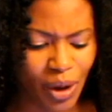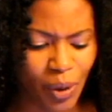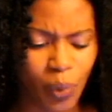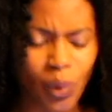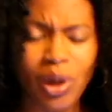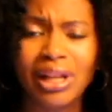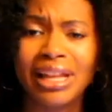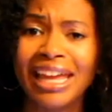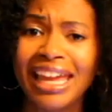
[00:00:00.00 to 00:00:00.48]

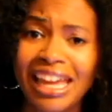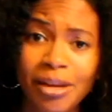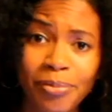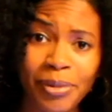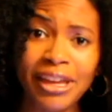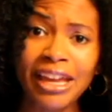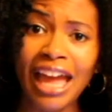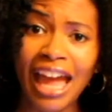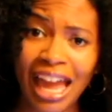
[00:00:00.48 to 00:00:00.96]
Will he
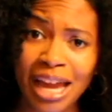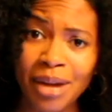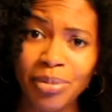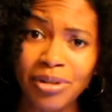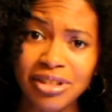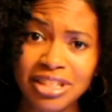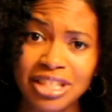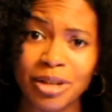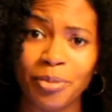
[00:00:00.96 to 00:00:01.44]
be
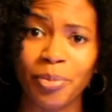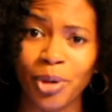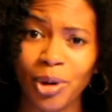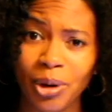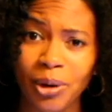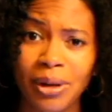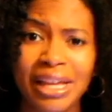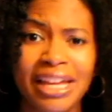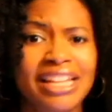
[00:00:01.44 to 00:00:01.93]
able to
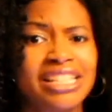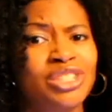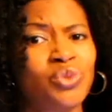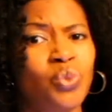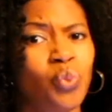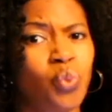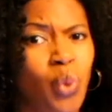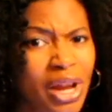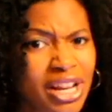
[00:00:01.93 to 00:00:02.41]
pull his
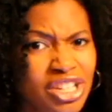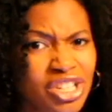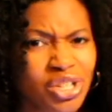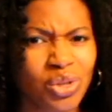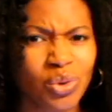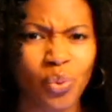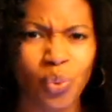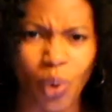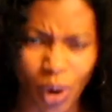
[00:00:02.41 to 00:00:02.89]

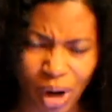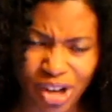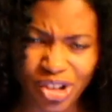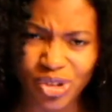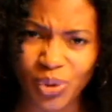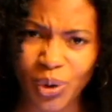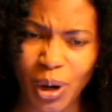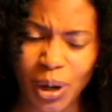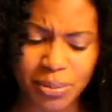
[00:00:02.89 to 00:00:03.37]
winter
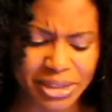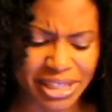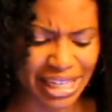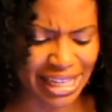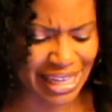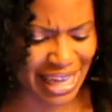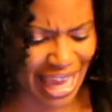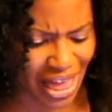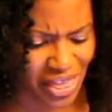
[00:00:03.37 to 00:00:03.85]
wardrobe
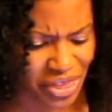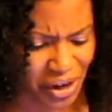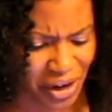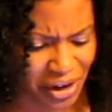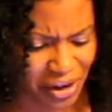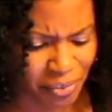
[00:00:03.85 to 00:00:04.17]
together?